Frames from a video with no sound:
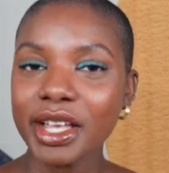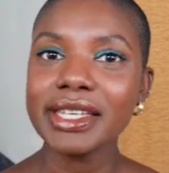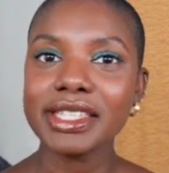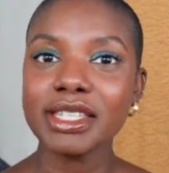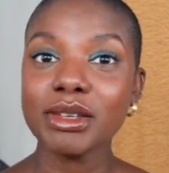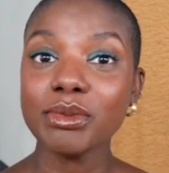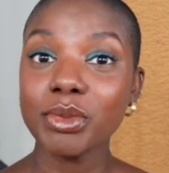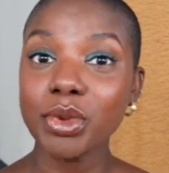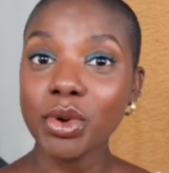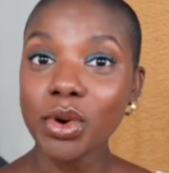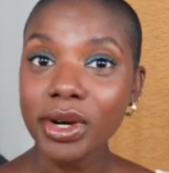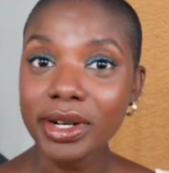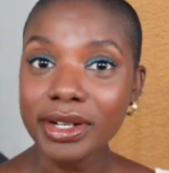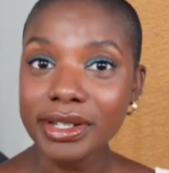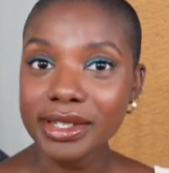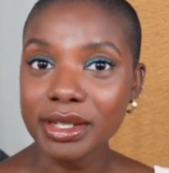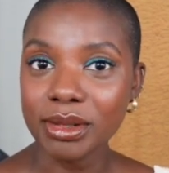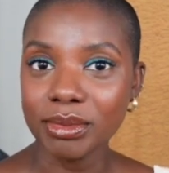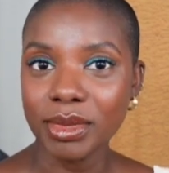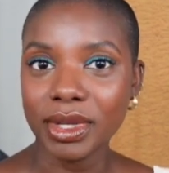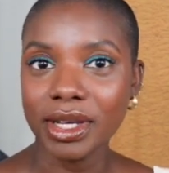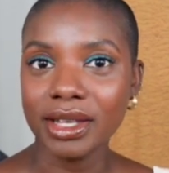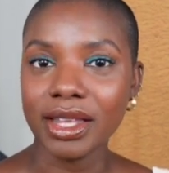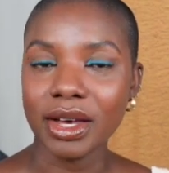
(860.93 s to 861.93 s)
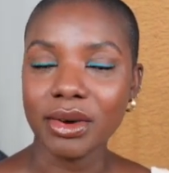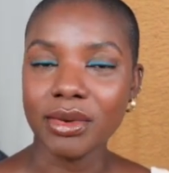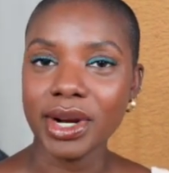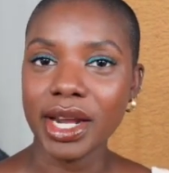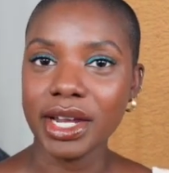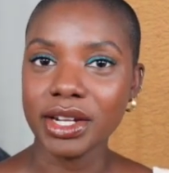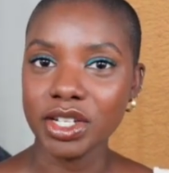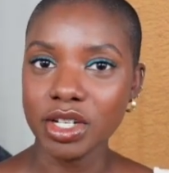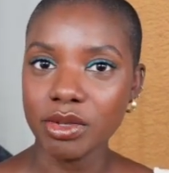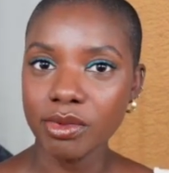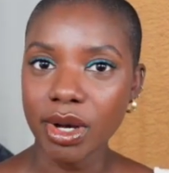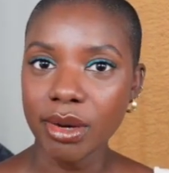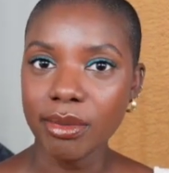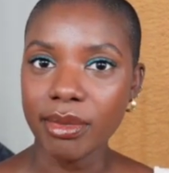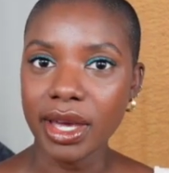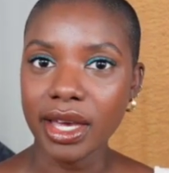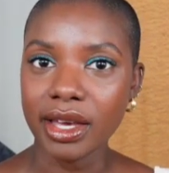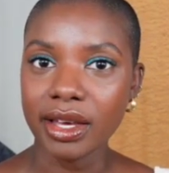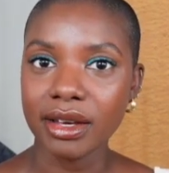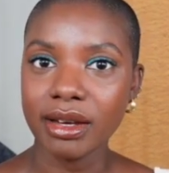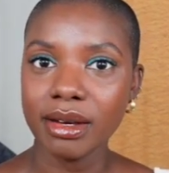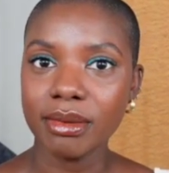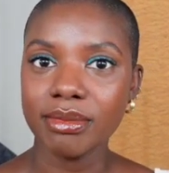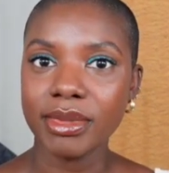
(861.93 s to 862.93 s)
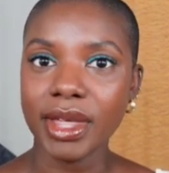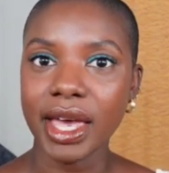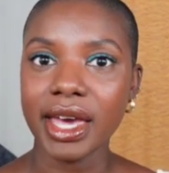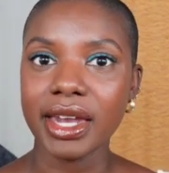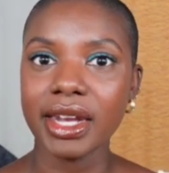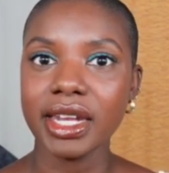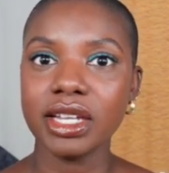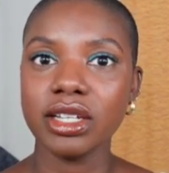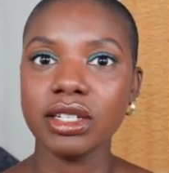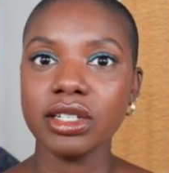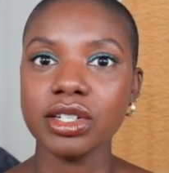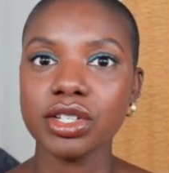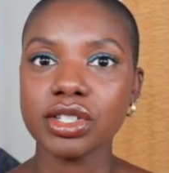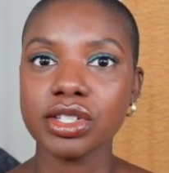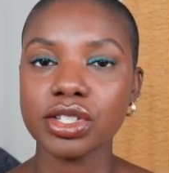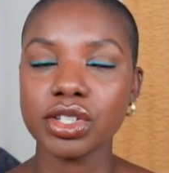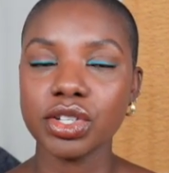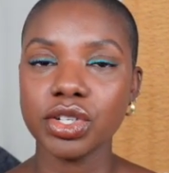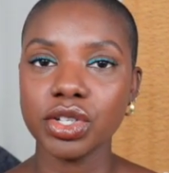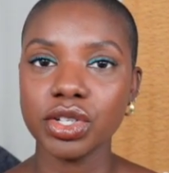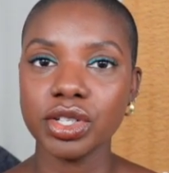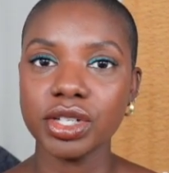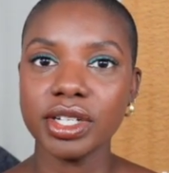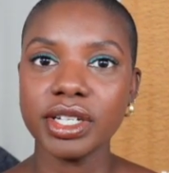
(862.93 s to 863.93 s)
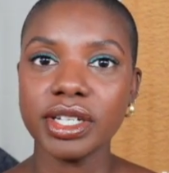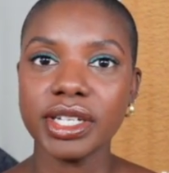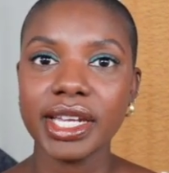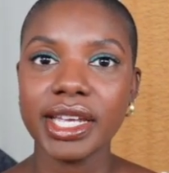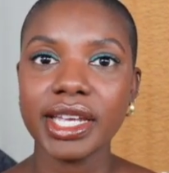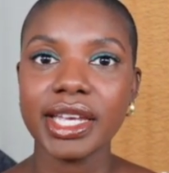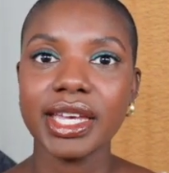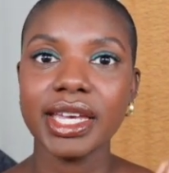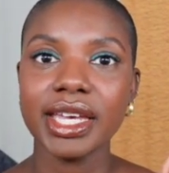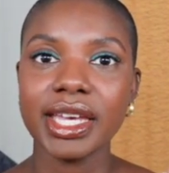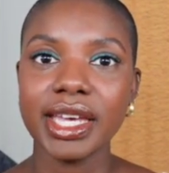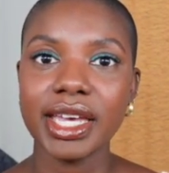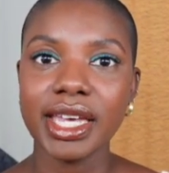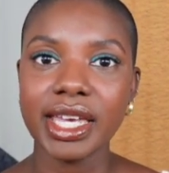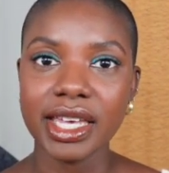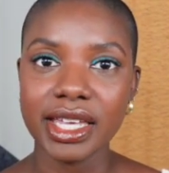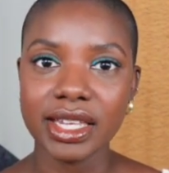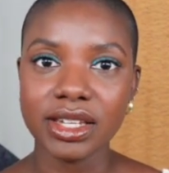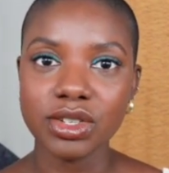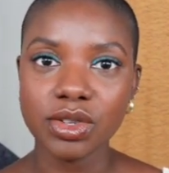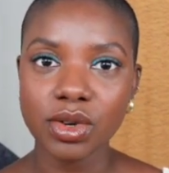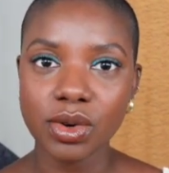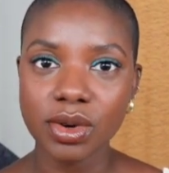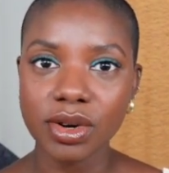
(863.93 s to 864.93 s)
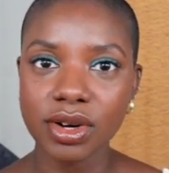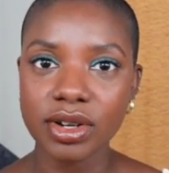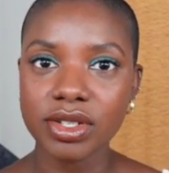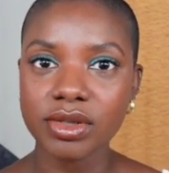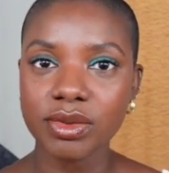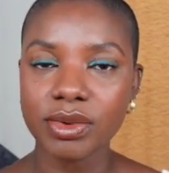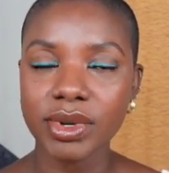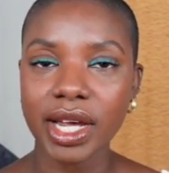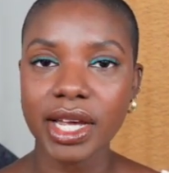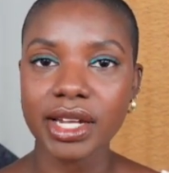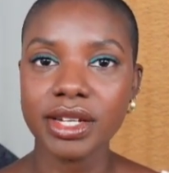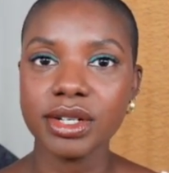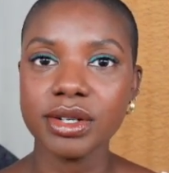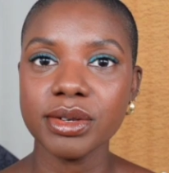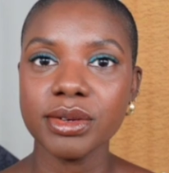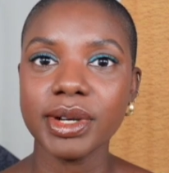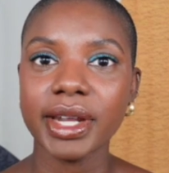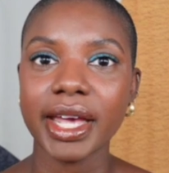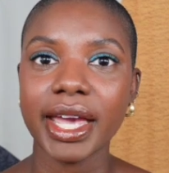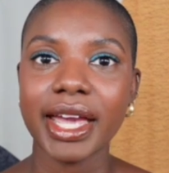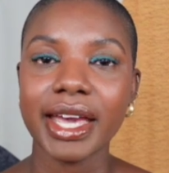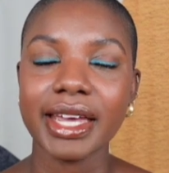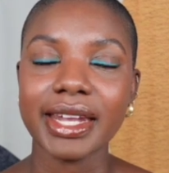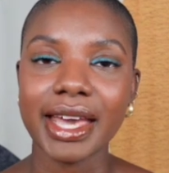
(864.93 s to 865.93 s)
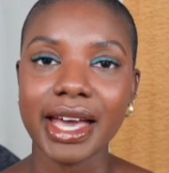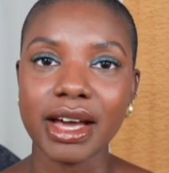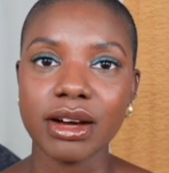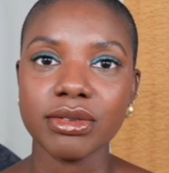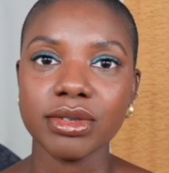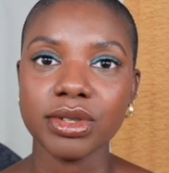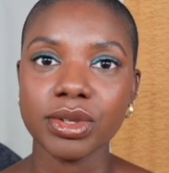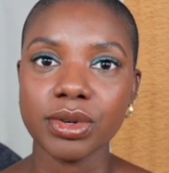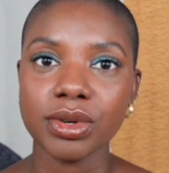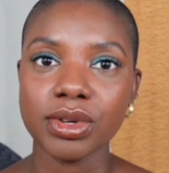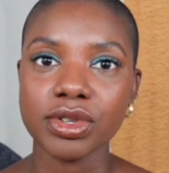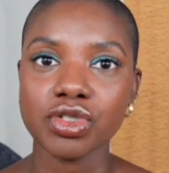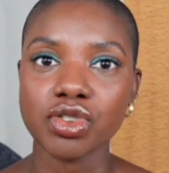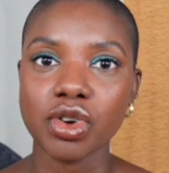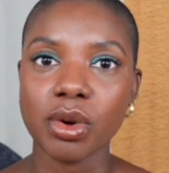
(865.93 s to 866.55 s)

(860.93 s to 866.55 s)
It's important to me that when I do my makeup that it looks good indoors when I do it and outdoors.